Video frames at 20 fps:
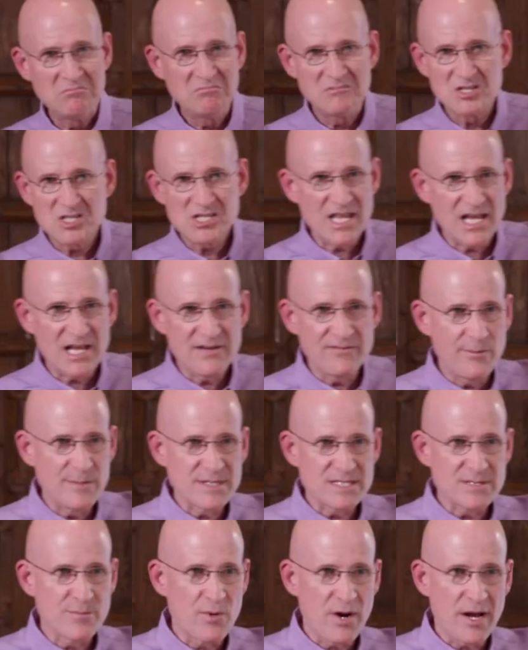Just think of them
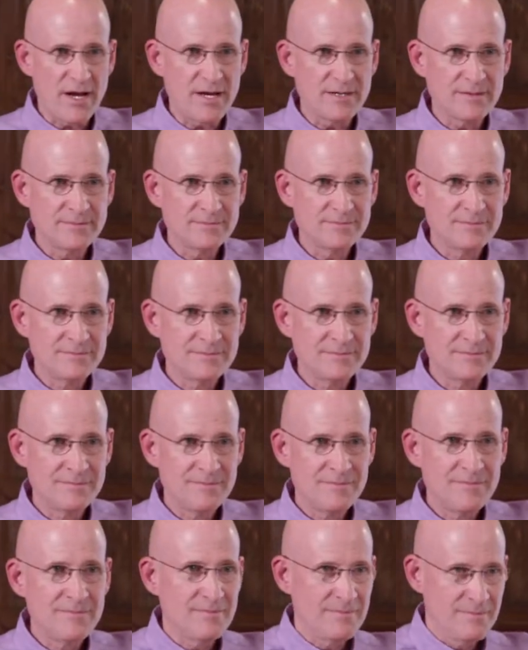as a break.
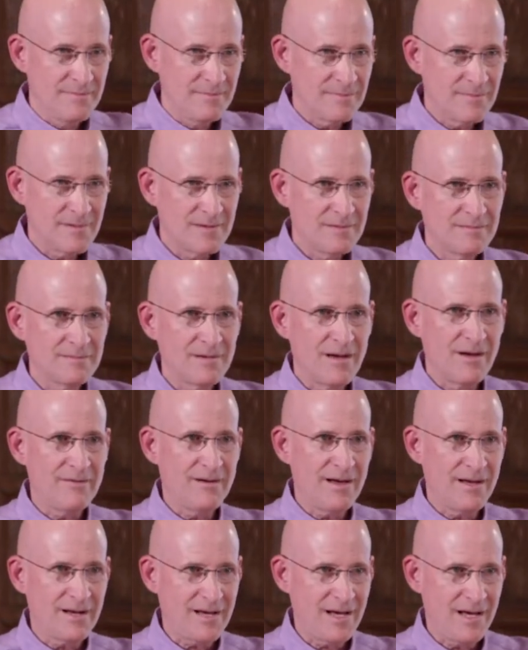All
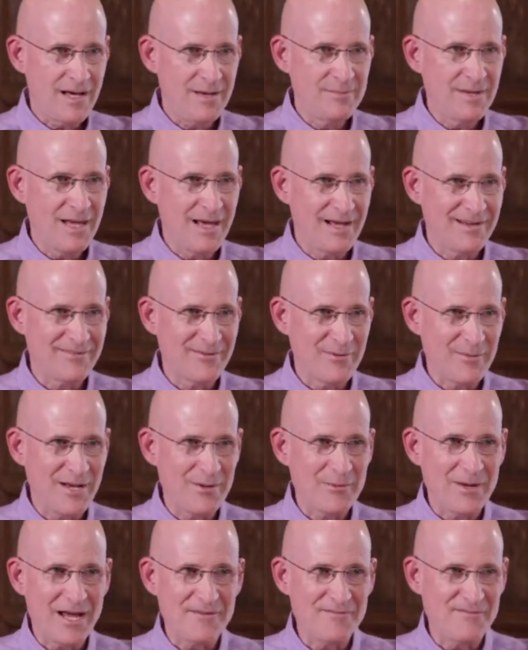right, calm down,
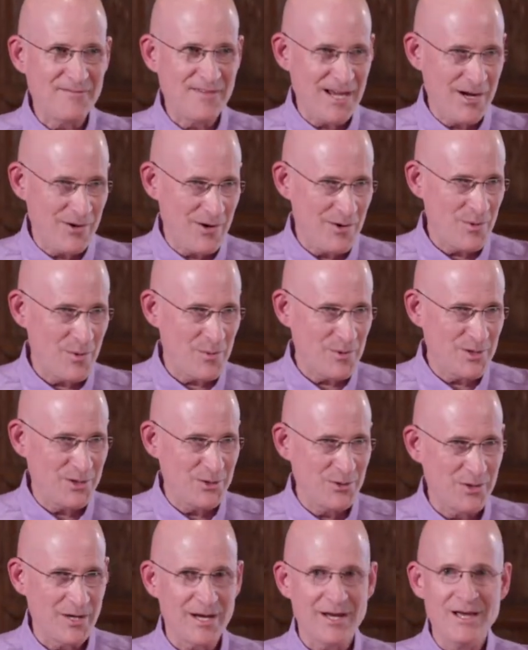everybody. We got to figure out what we're
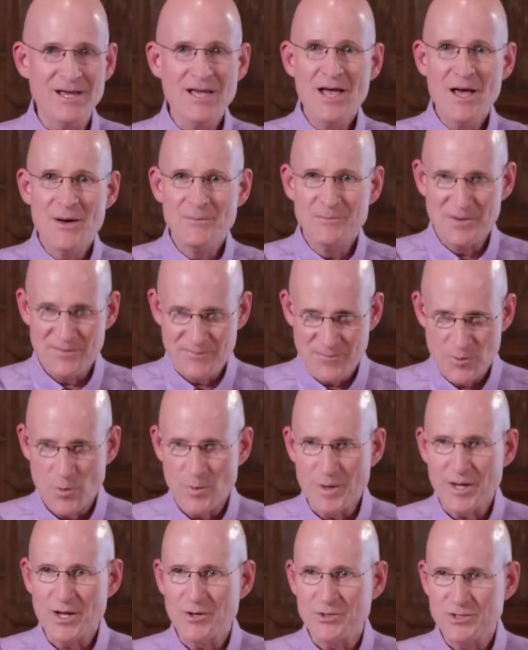doing before
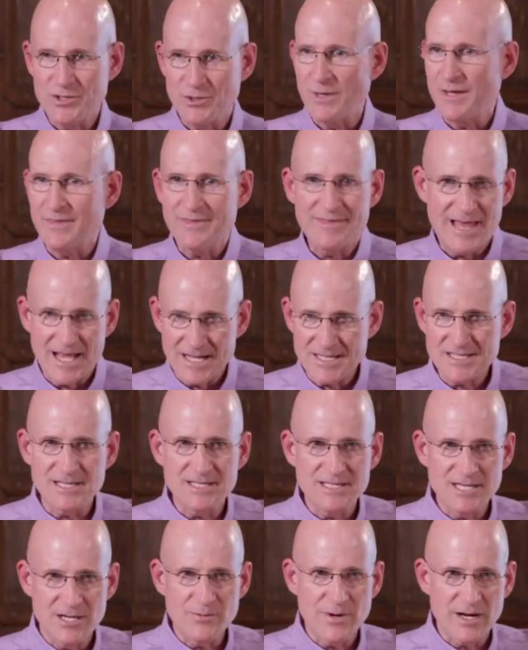we go do it. That's
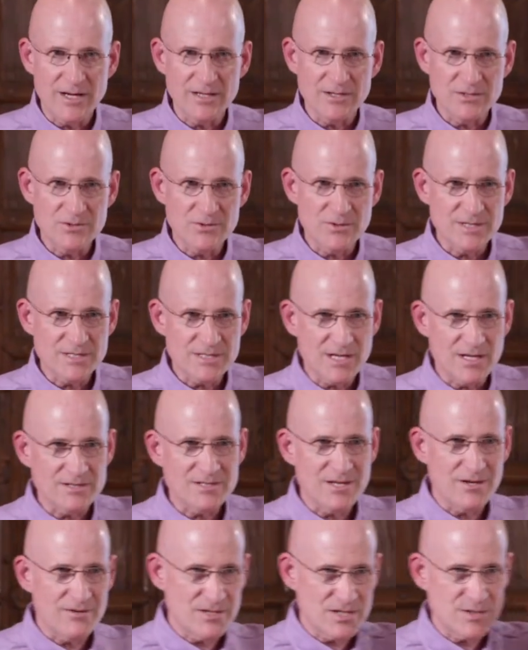the T regulatory
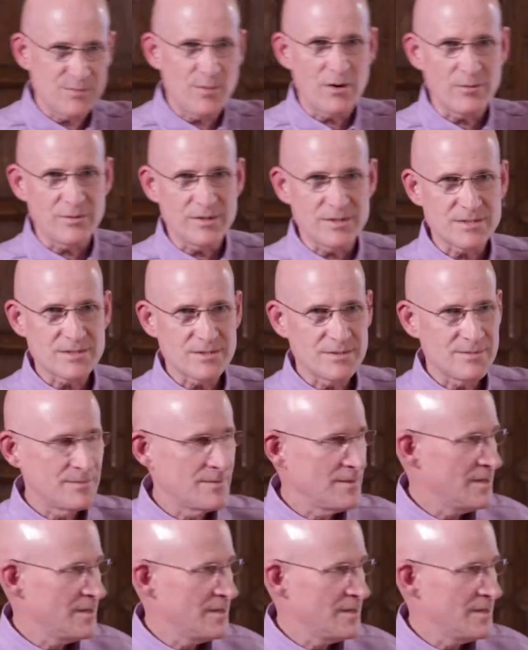cells. They're the smart ones.